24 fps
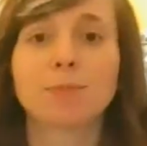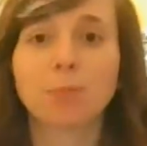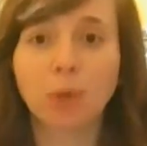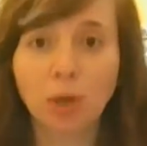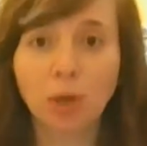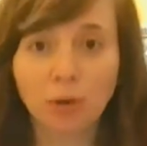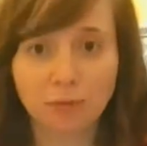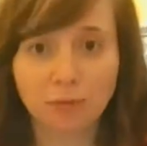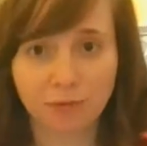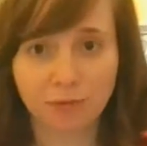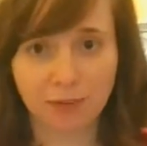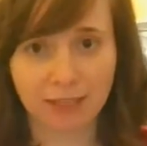
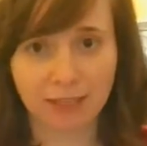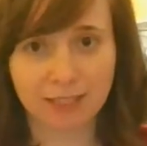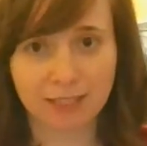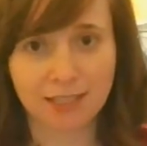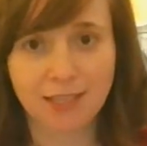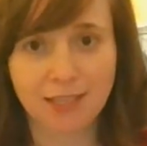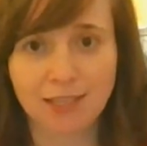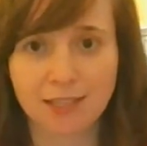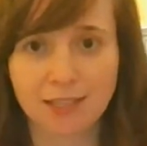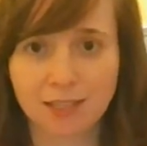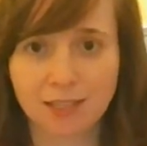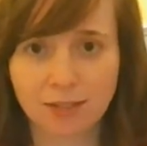perfect.
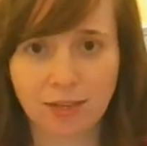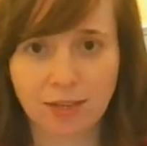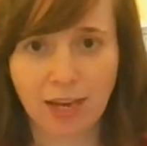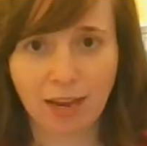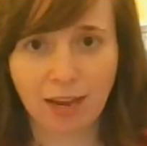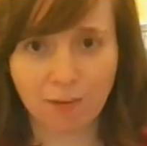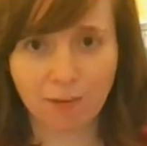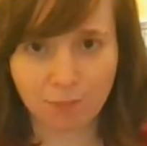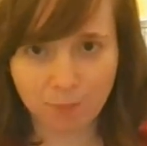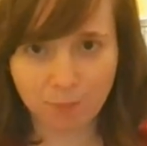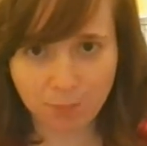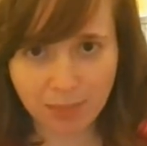So you
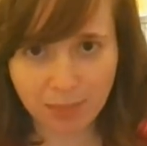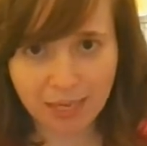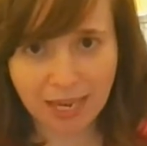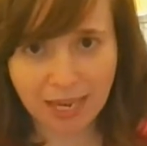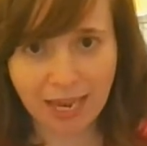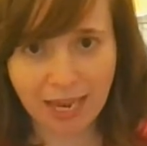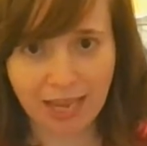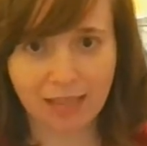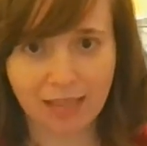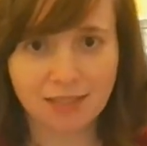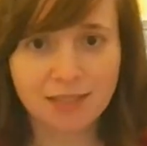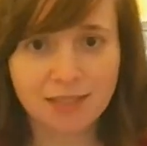have P
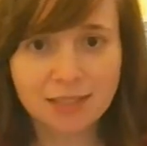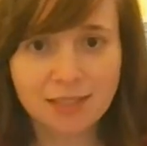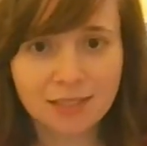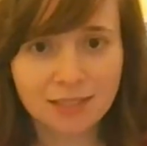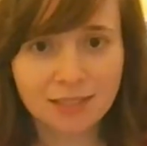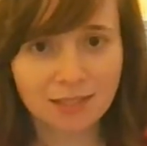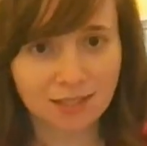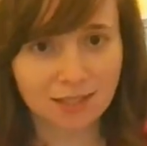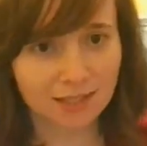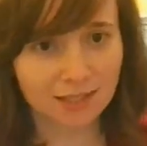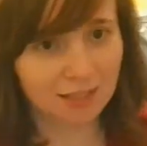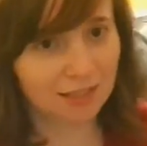hands,